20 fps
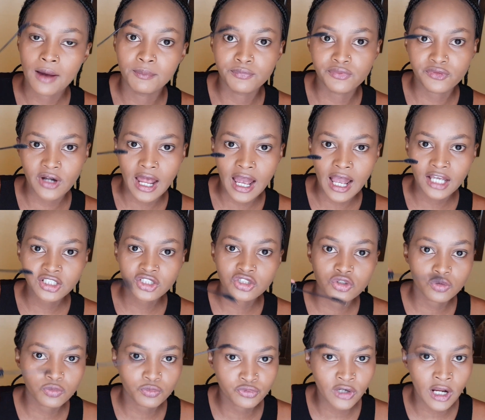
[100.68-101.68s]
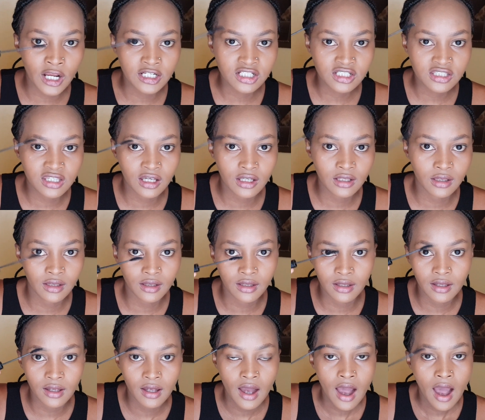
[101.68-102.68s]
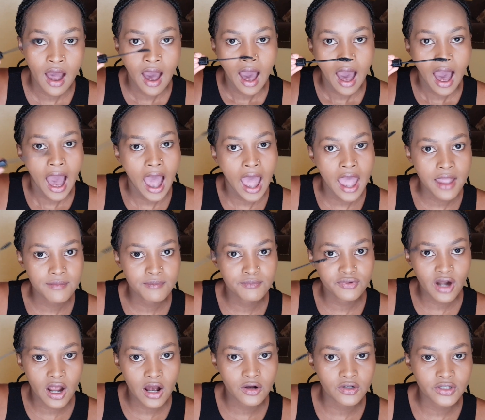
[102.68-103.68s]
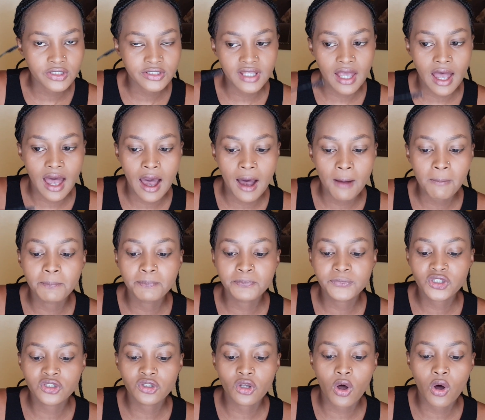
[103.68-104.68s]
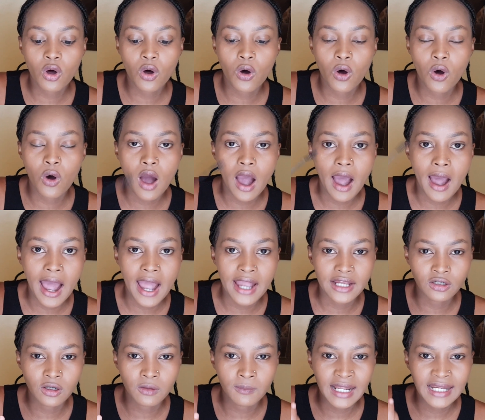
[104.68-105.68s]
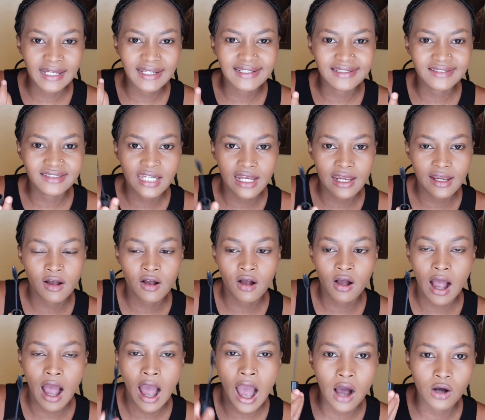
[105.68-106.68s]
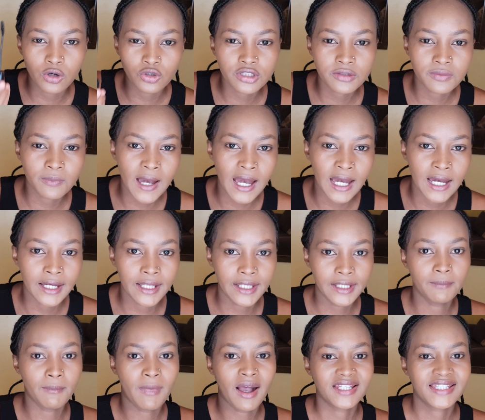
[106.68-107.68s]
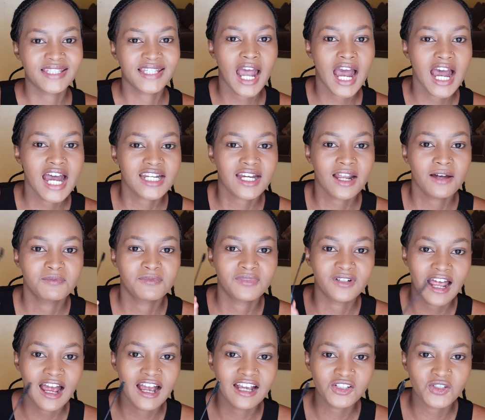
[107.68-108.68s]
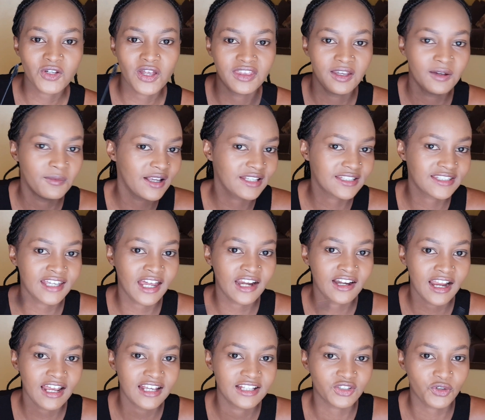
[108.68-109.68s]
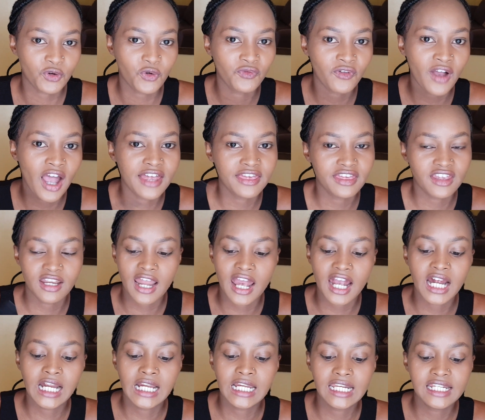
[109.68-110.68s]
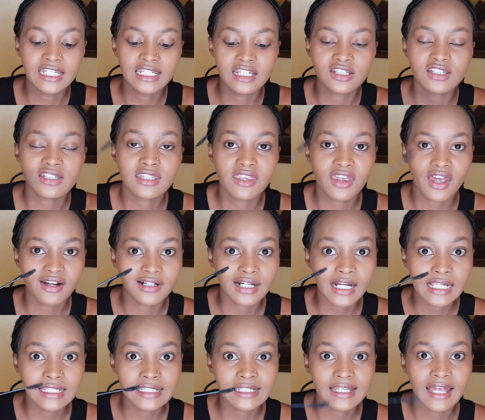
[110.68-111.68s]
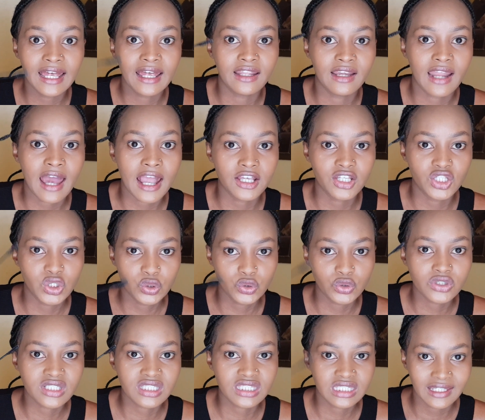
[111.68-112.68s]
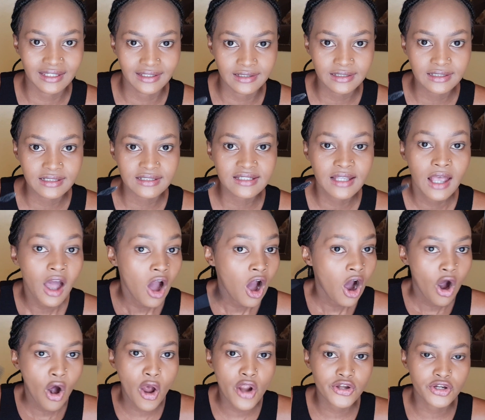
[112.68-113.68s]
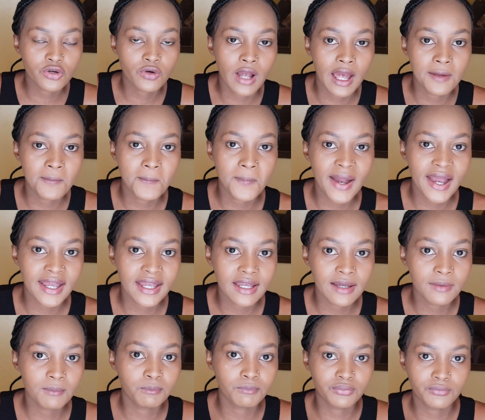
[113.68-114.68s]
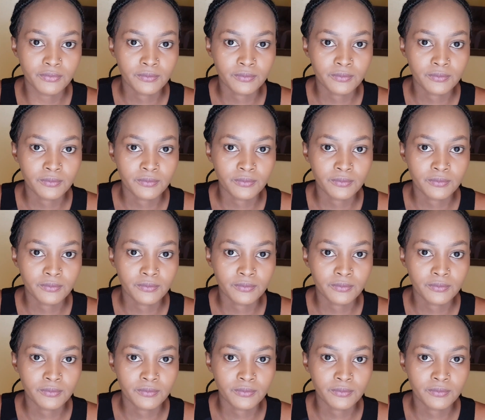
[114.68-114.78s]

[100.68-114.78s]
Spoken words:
brush to brush the eyebrows up. So I normally take out my mascara brush when the mascara is over, and then I clean it thoroughly and I use this. Or you can buy